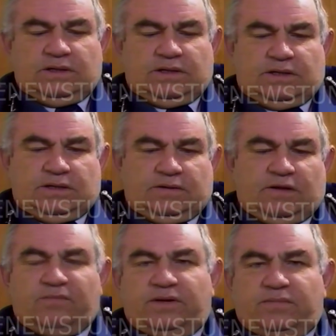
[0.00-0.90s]
Uh,
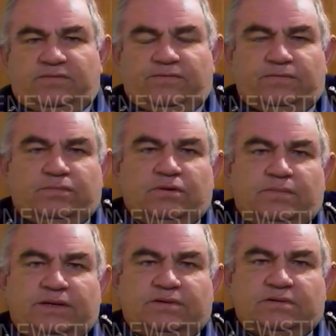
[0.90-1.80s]
I've met them at football
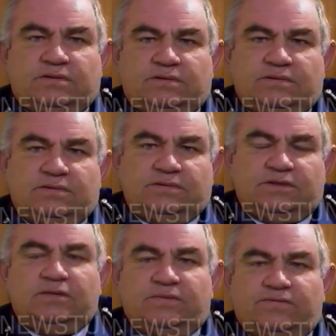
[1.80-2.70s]
matches, seen
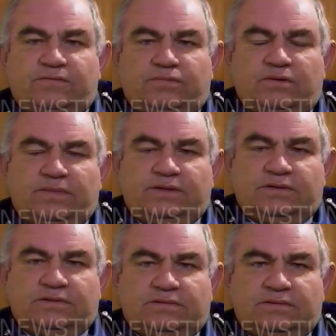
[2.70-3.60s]
them at football
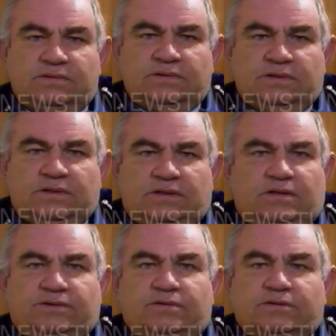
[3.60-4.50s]
matches, and I
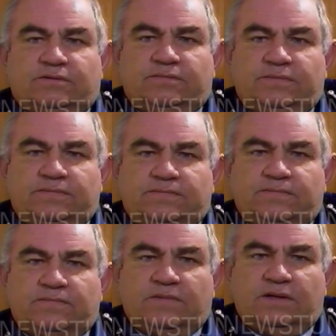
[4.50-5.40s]
talk to them.
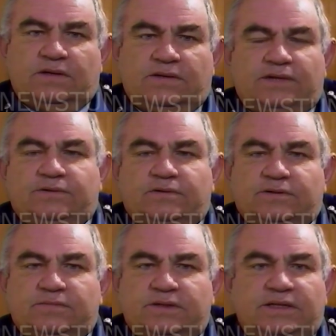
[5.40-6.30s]
They talk to
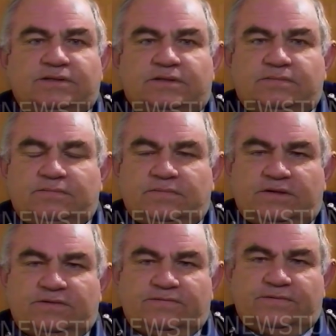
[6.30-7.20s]
me, and that's it,
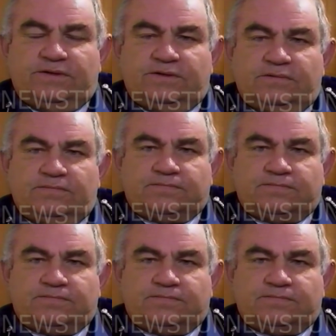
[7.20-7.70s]
that's it, finish it.